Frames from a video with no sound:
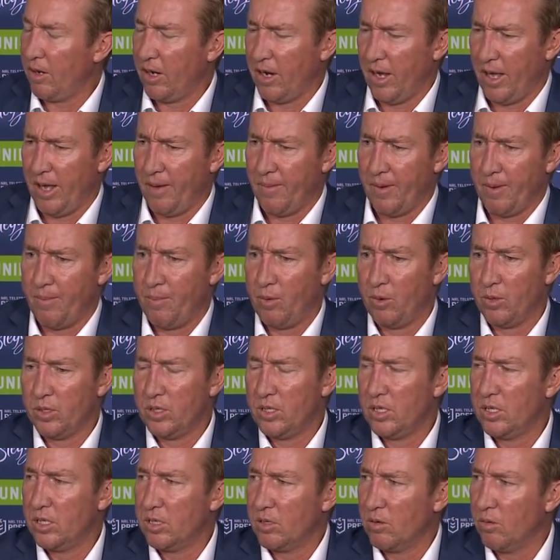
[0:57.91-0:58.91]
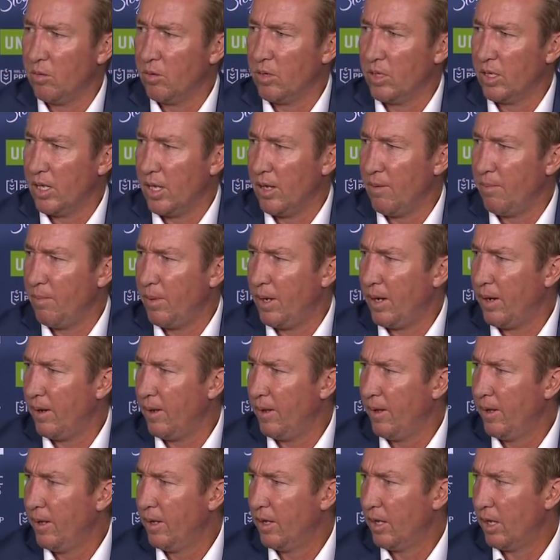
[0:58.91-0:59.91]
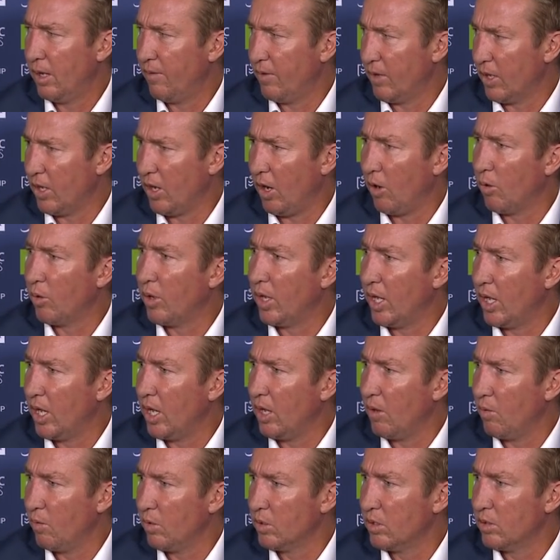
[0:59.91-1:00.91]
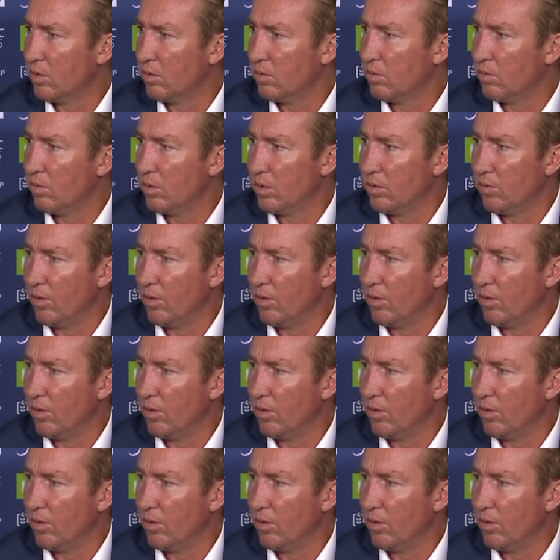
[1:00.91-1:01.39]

I don't know how many points he scored in the end, but even goal kicking was, was